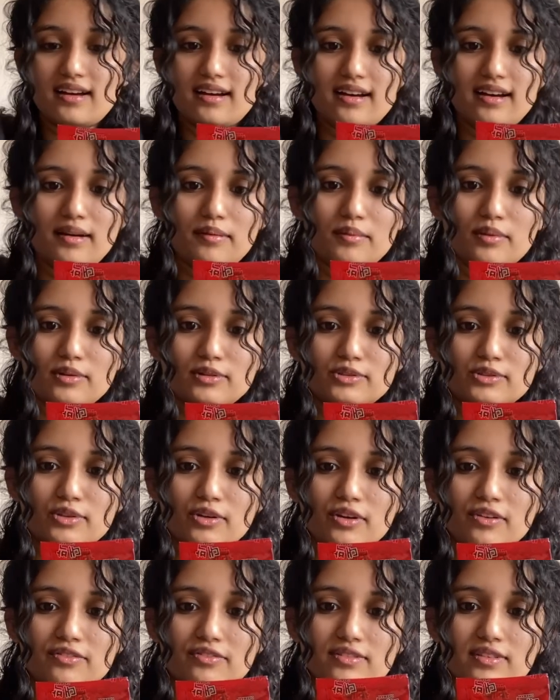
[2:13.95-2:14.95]
I'm not sure
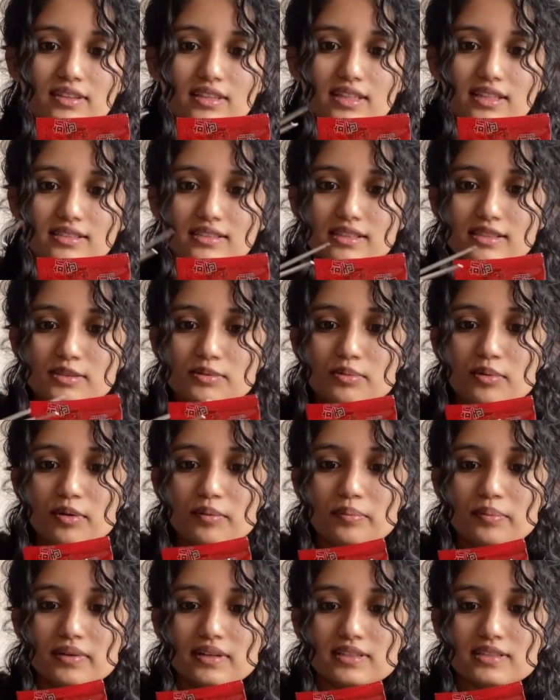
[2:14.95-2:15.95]
if this is
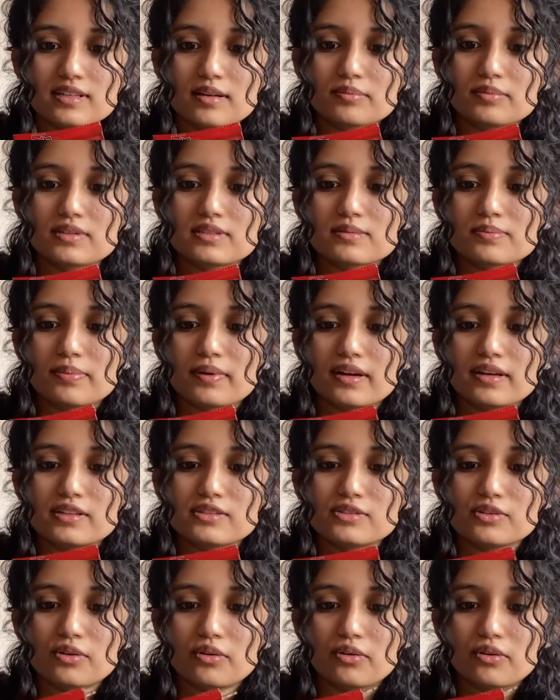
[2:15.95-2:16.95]
what builds up the
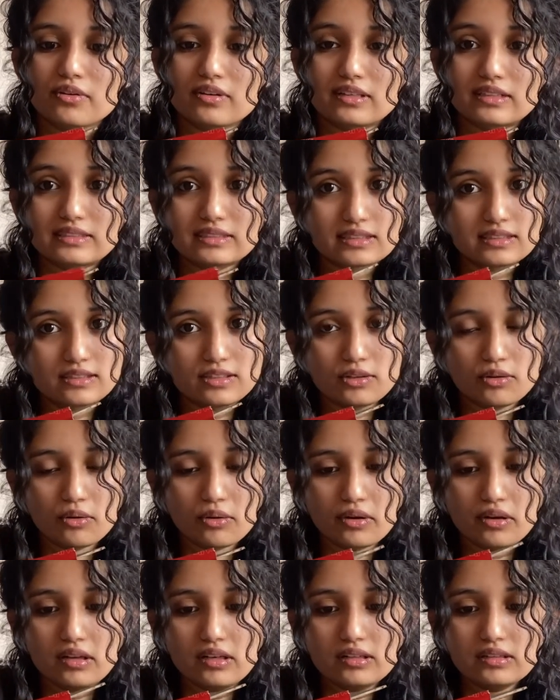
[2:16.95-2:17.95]
spice or is it the
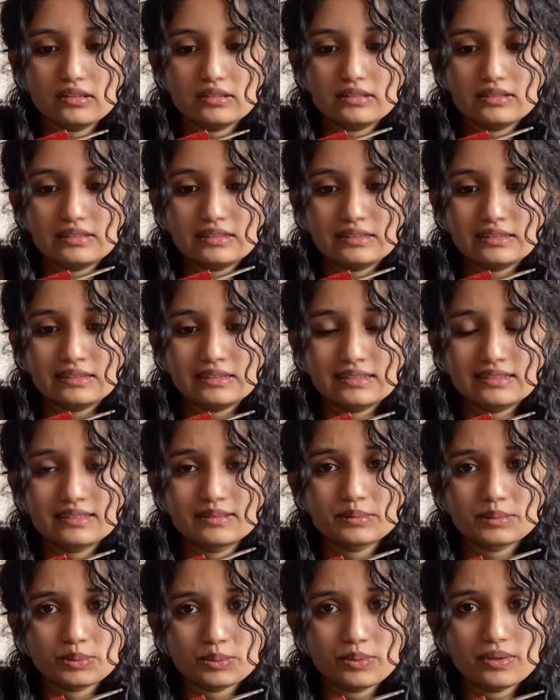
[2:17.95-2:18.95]
oil.
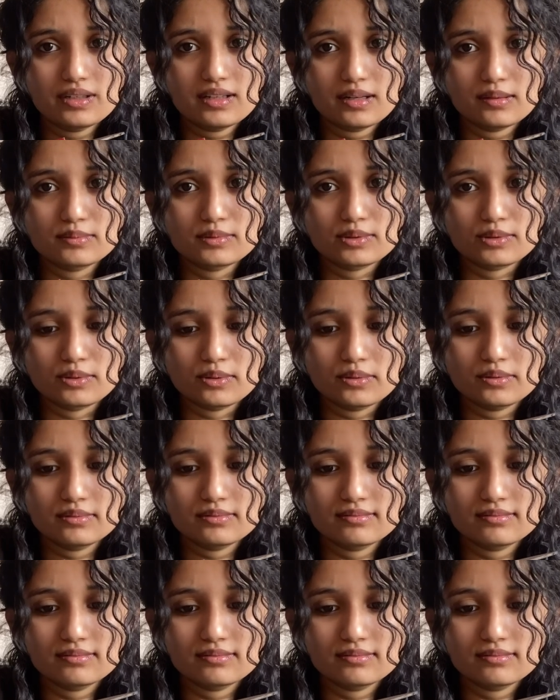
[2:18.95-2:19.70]
We'll come to know.